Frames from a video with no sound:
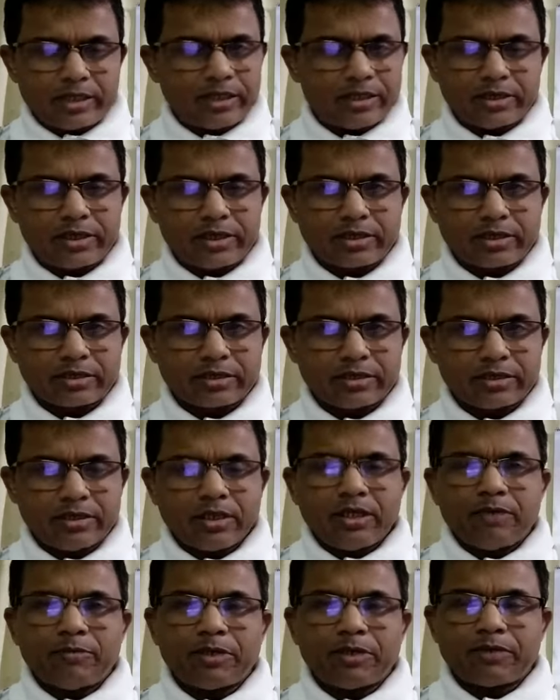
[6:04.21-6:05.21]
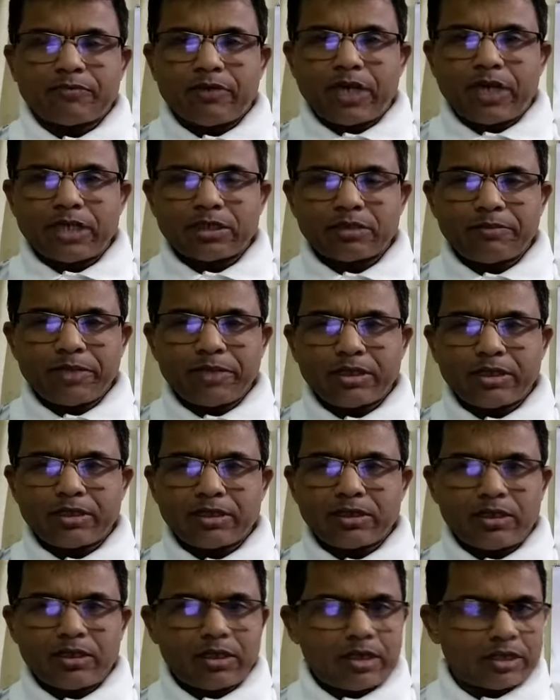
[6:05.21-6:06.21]
areas, but first
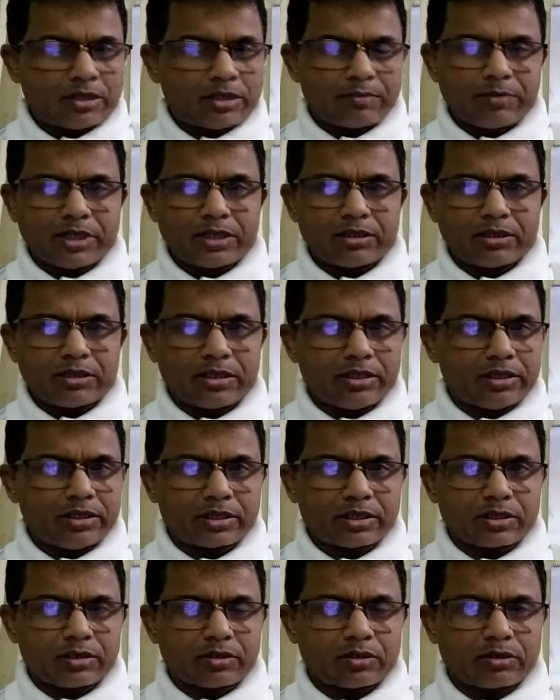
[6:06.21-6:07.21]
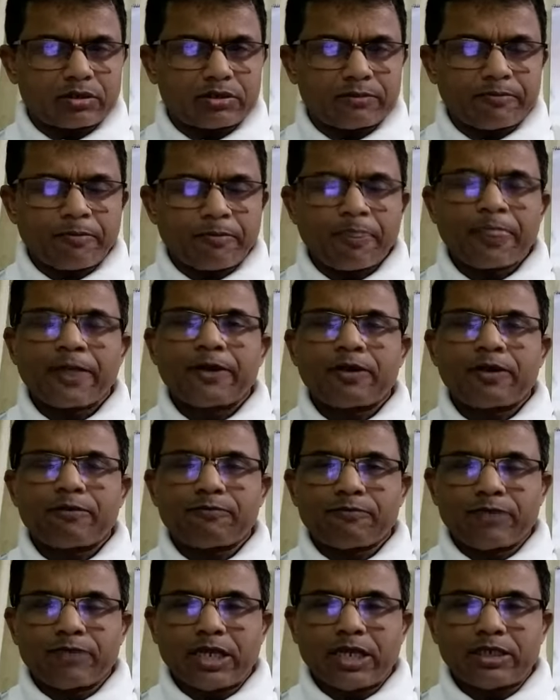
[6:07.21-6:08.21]
month and last month transactions
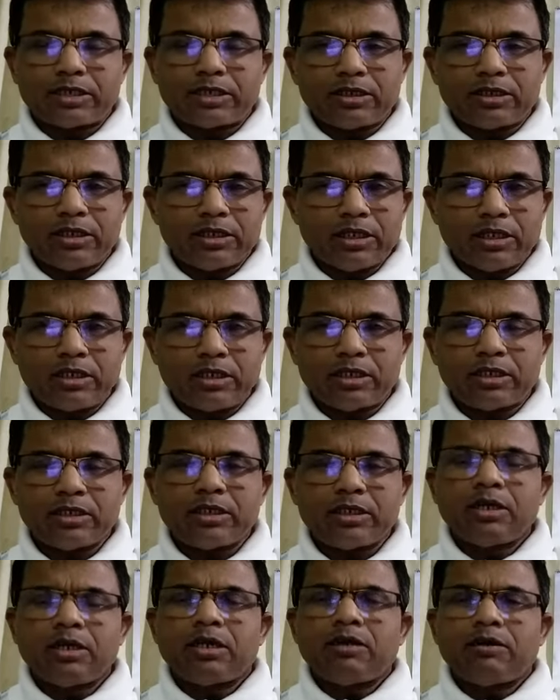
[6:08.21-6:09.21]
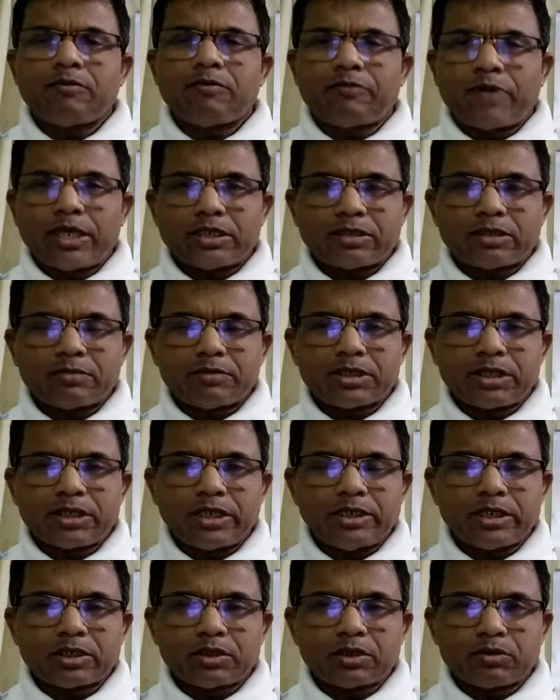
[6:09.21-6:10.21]
financial year First
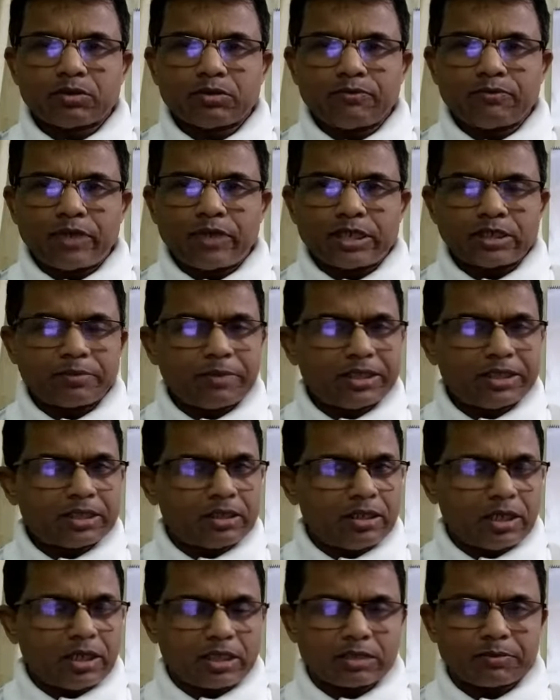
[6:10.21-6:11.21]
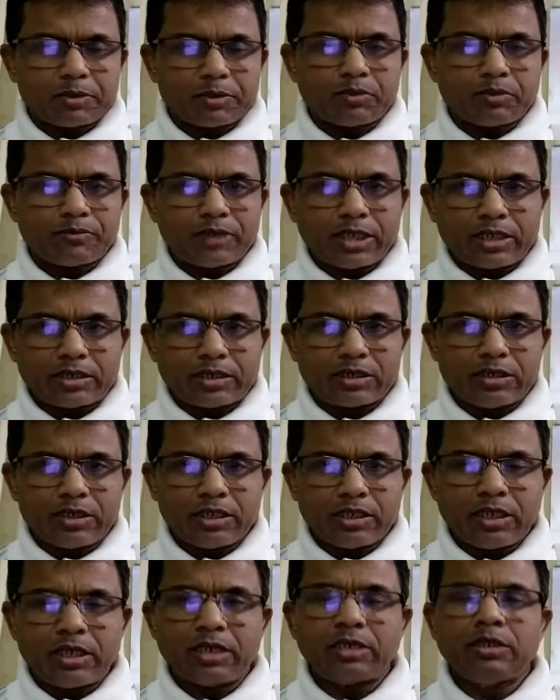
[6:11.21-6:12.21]
transactions of first month and last month of financial
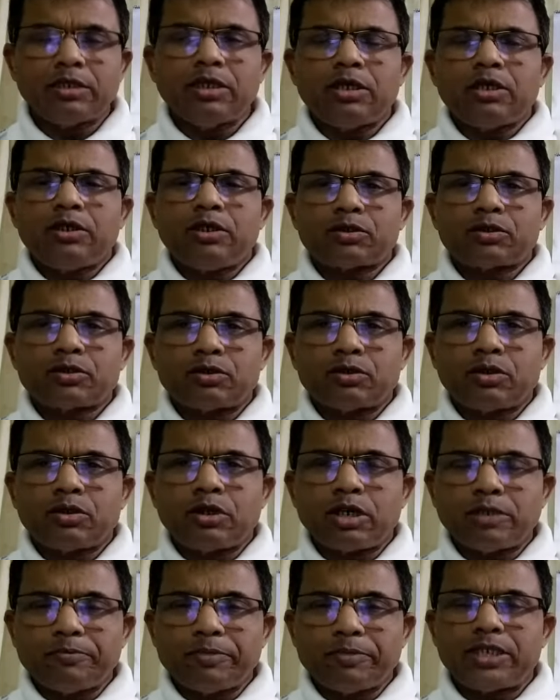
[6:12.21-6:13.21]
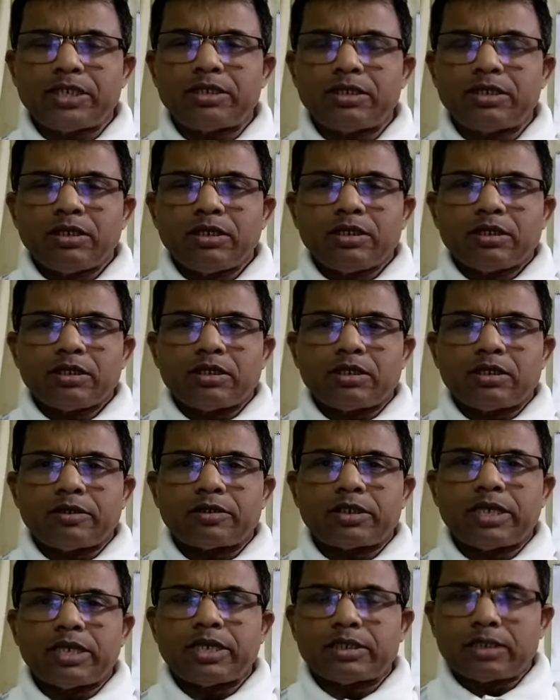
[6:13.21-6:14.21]
year should not be uh,
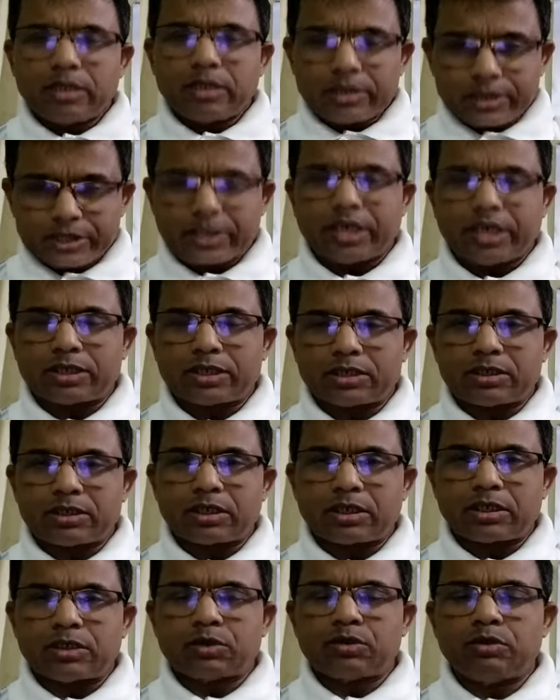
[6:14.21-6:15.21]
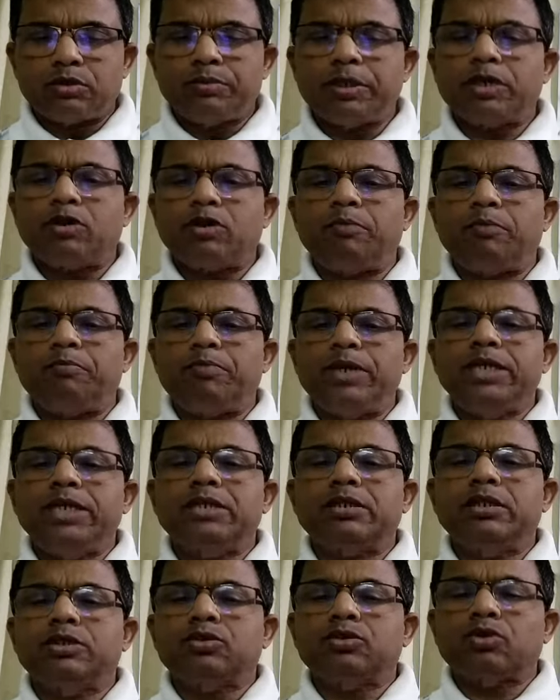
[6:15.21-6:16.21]
taken as test check. It should be
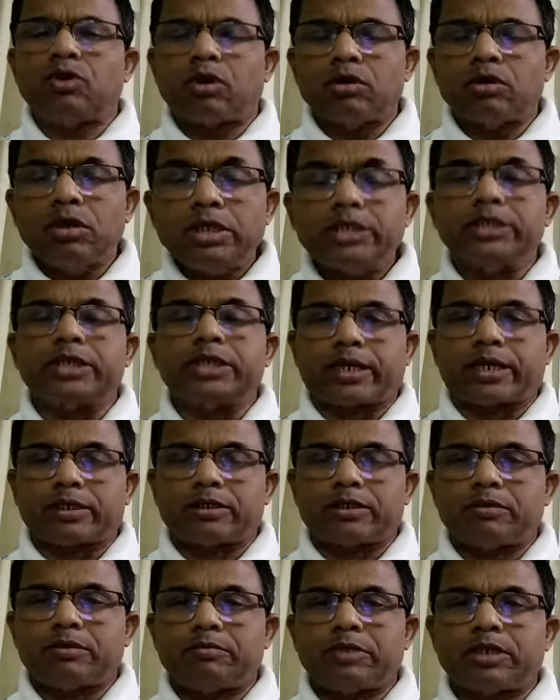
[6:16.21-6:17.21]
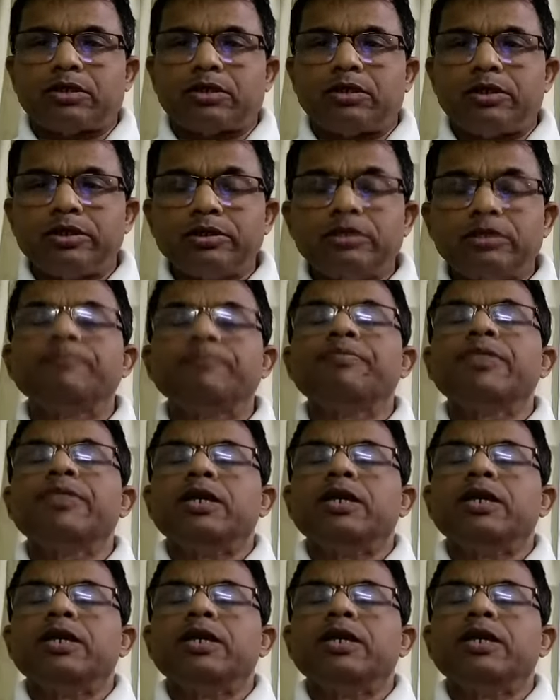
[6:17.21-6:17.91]
completely thoroughly checked because